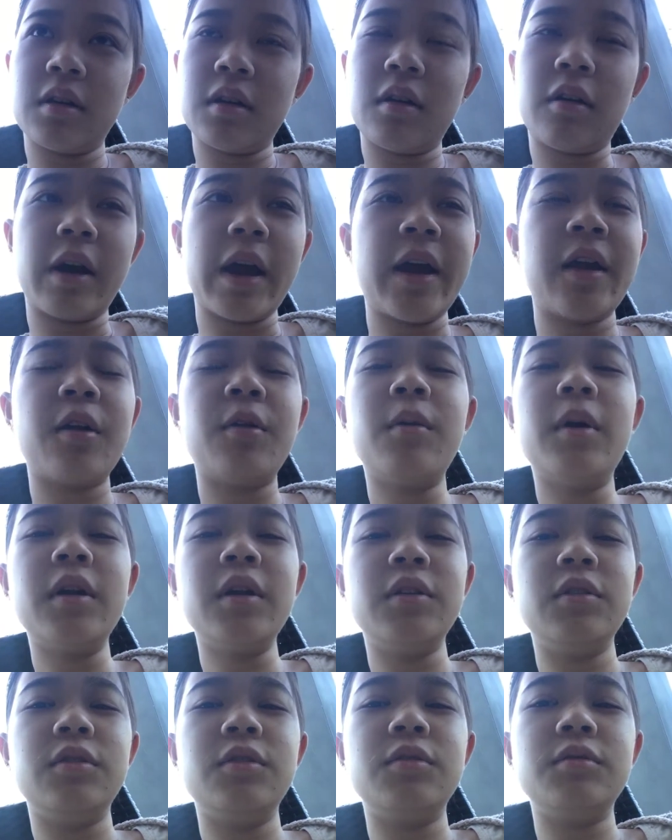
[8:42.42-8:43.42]
I don't want
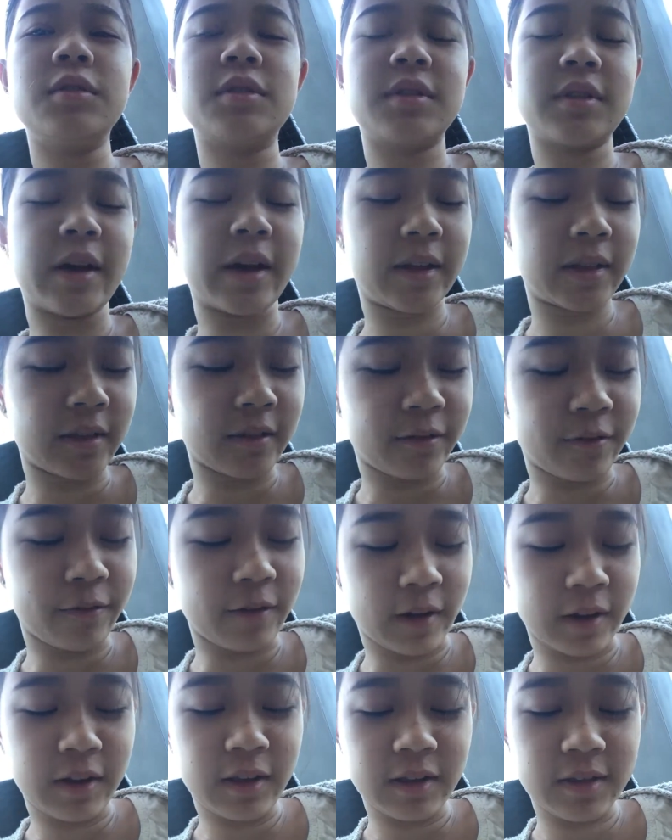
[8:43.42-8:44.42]
to use like the
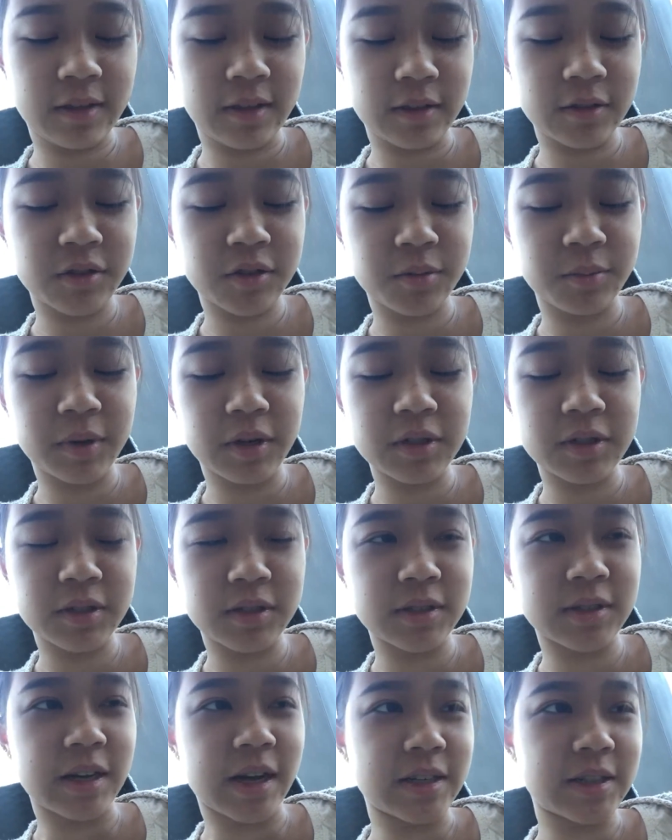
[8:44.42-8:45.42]
funny thing too much
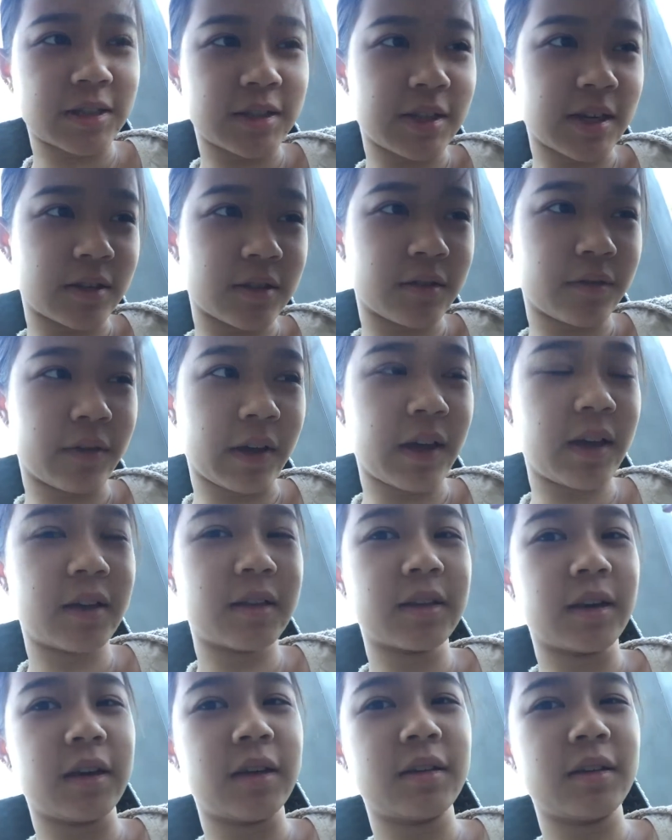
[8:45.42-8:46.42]
because that just sounds fake.
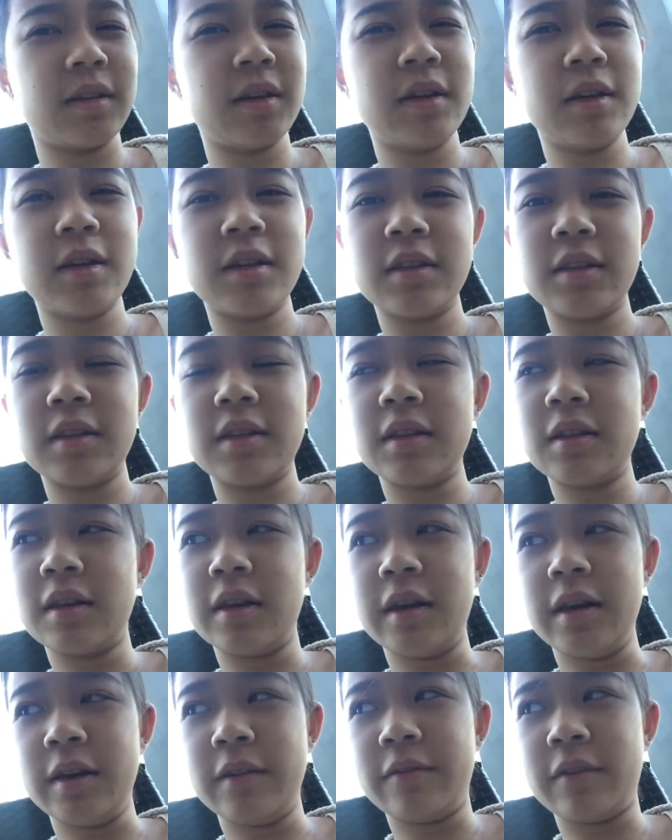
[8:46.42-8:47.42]
Like,
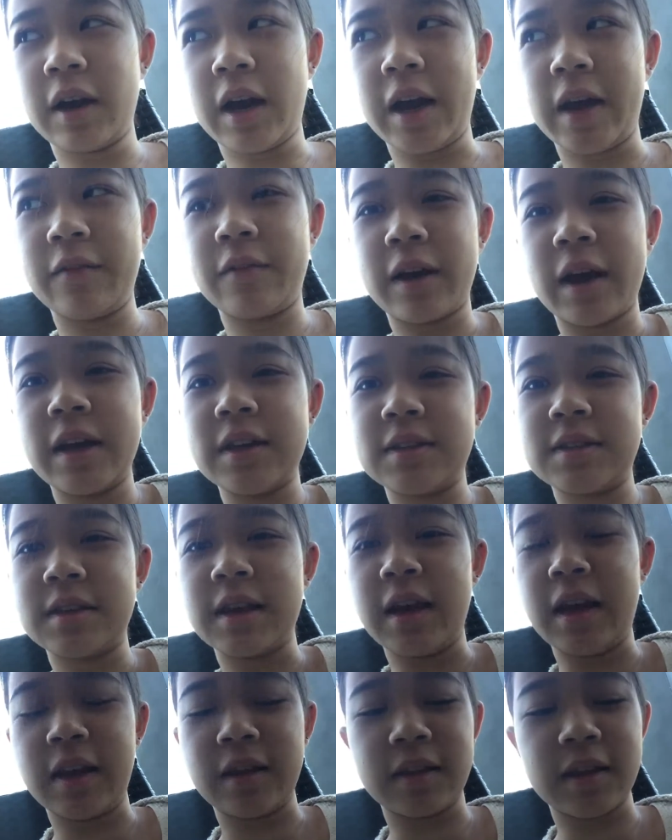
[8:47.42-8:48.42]
if I
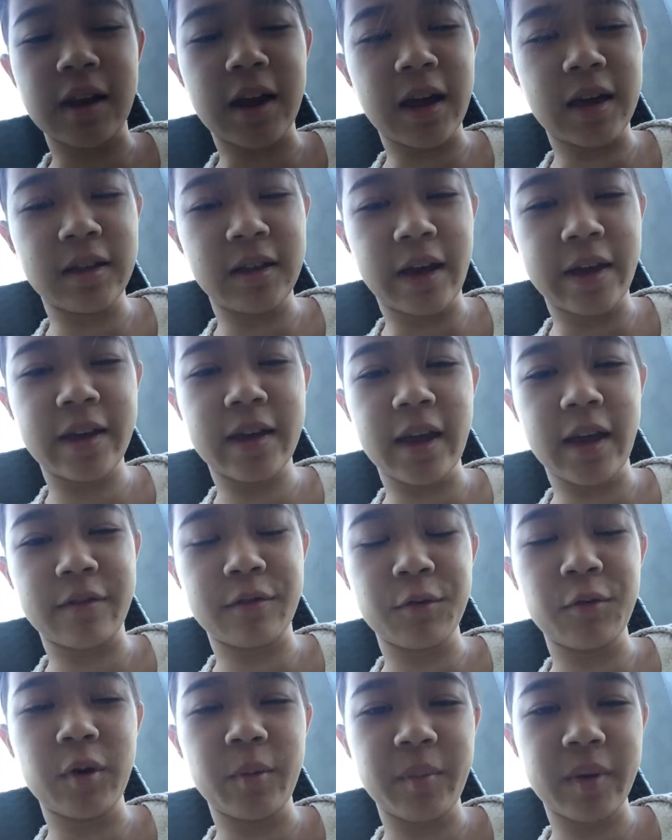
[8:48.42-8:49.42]
say that I like
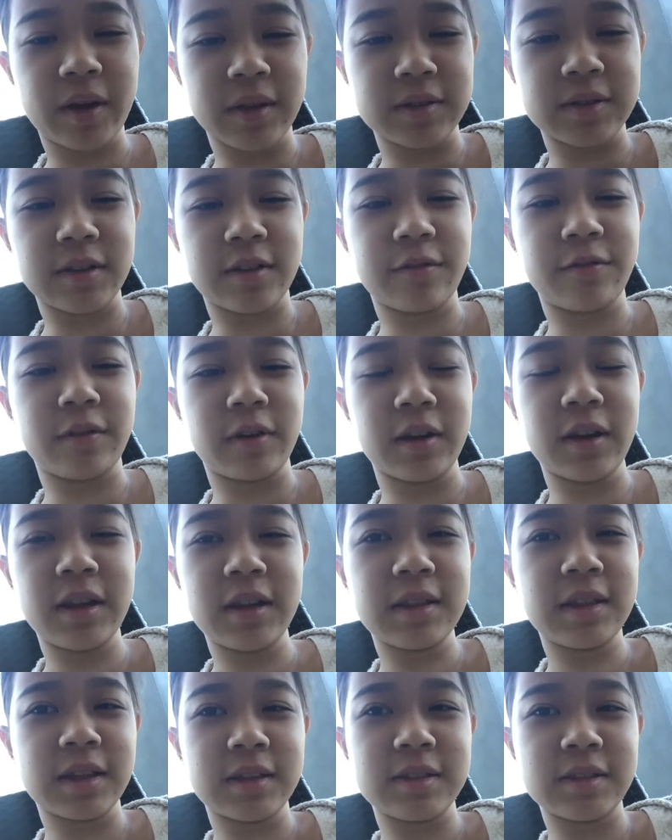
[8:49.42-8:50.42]
everyone because they're
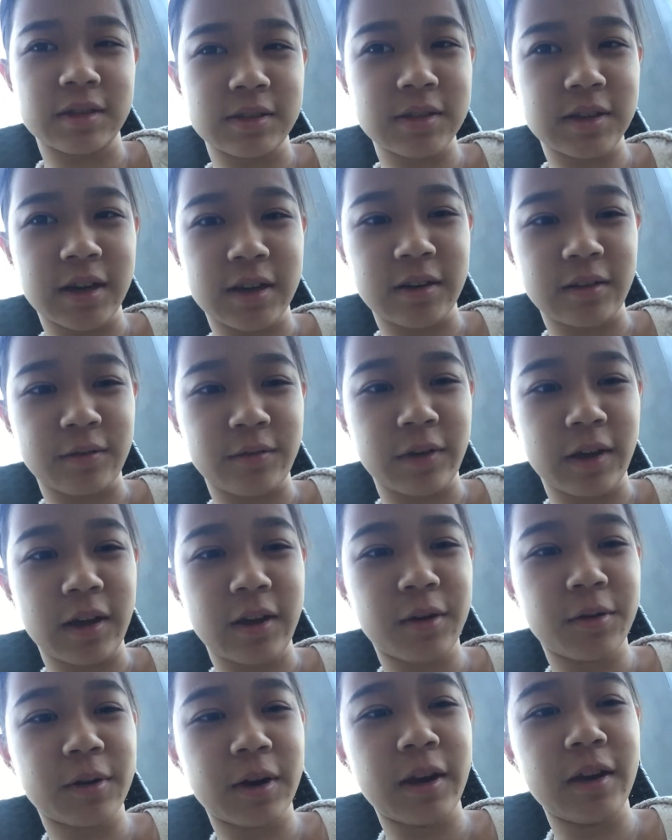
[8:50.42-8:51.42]
funny, that sounds kind of
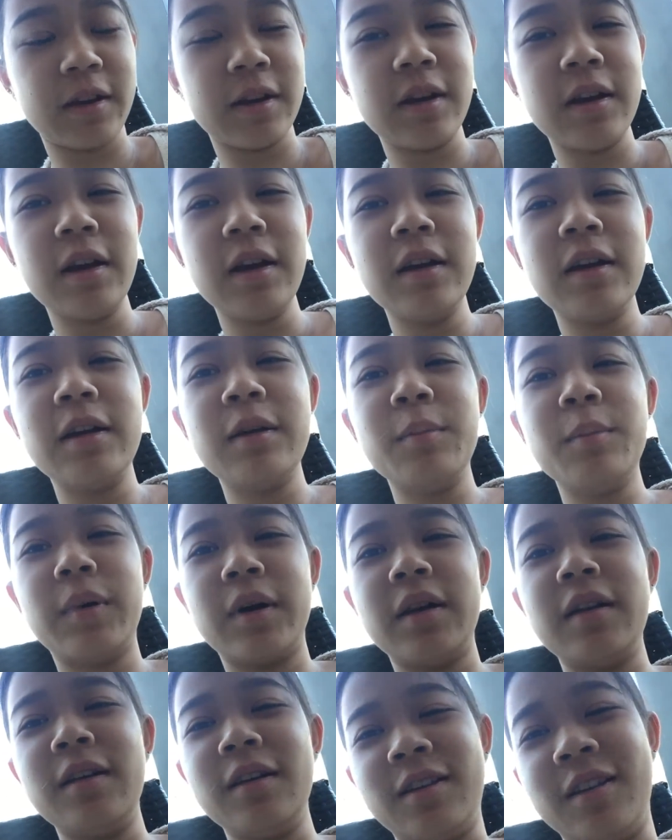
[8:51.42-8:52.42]
fake, right?
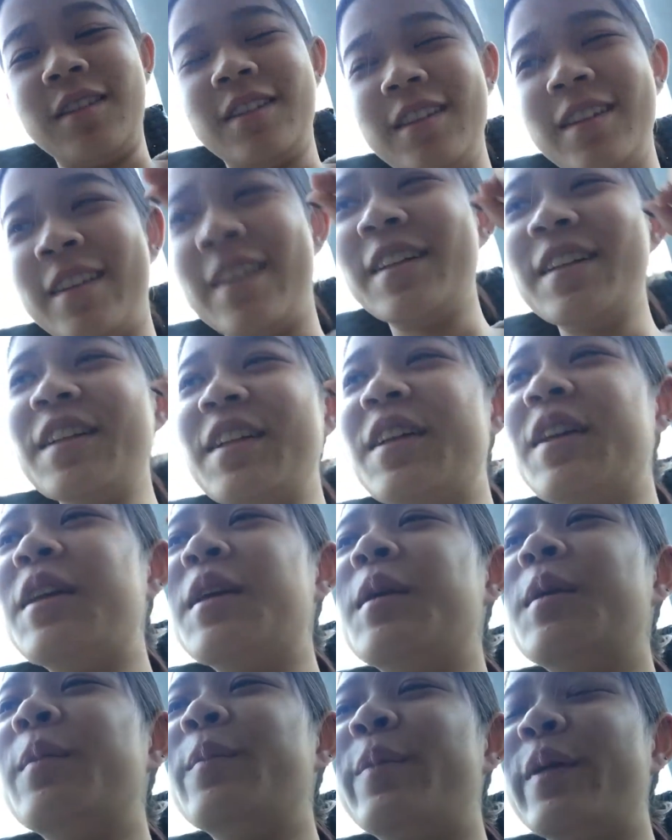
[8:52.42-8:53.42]
But
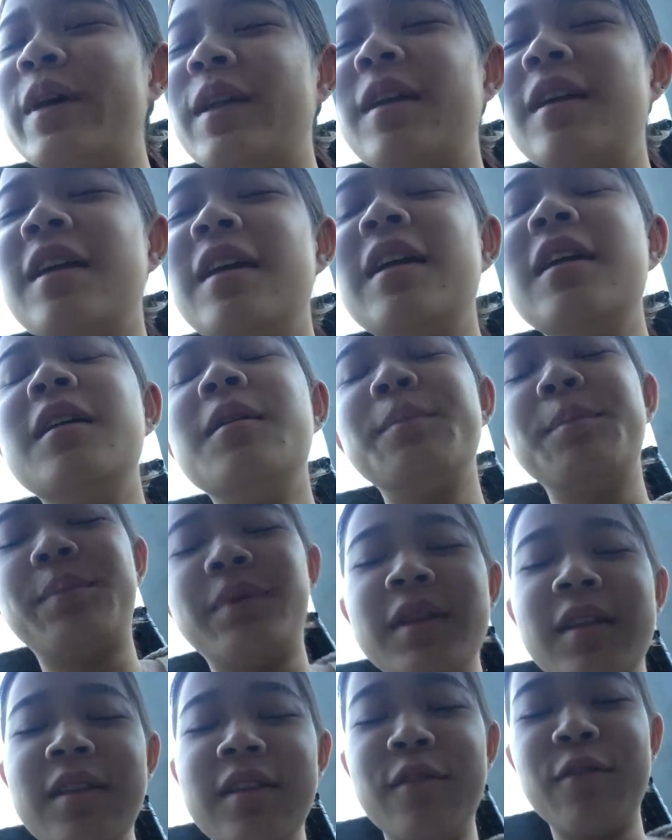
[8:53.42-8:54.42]
but
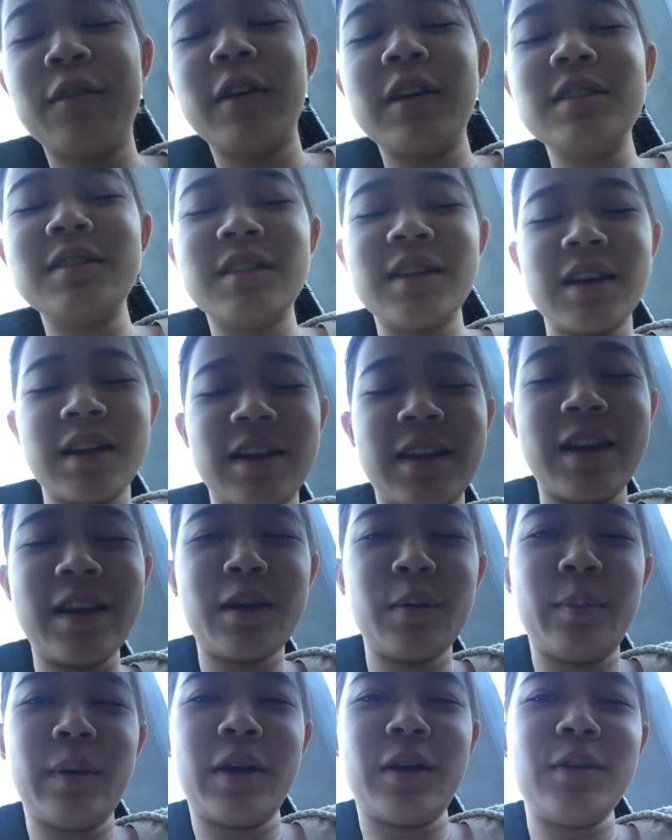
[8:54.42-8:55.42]
the first thing I like
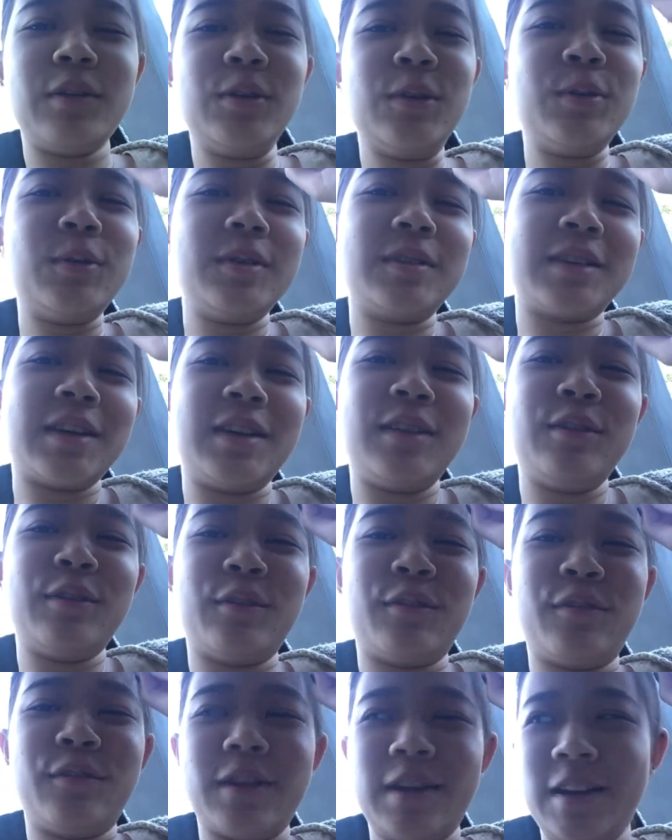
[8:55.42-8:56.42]
about you is that
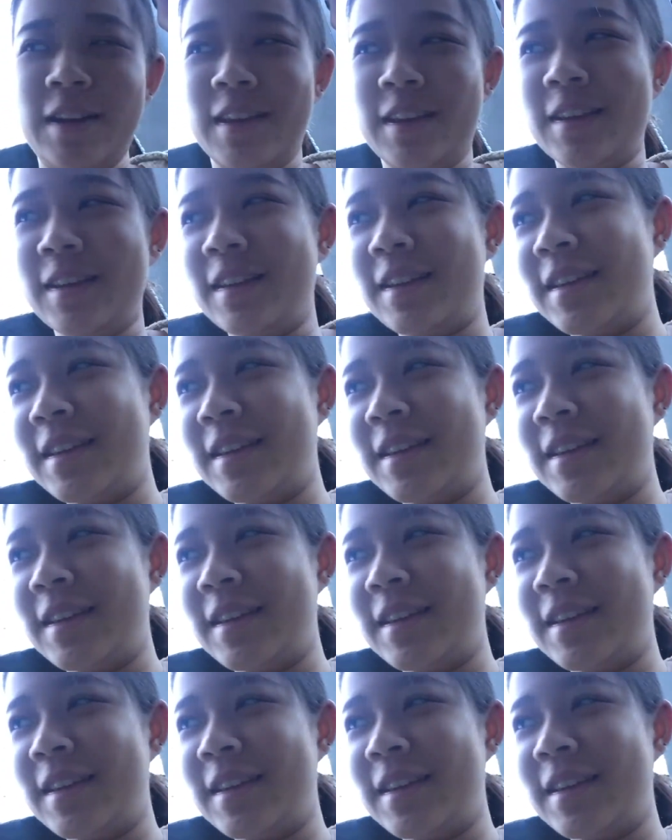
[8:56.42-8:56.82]
you're funny.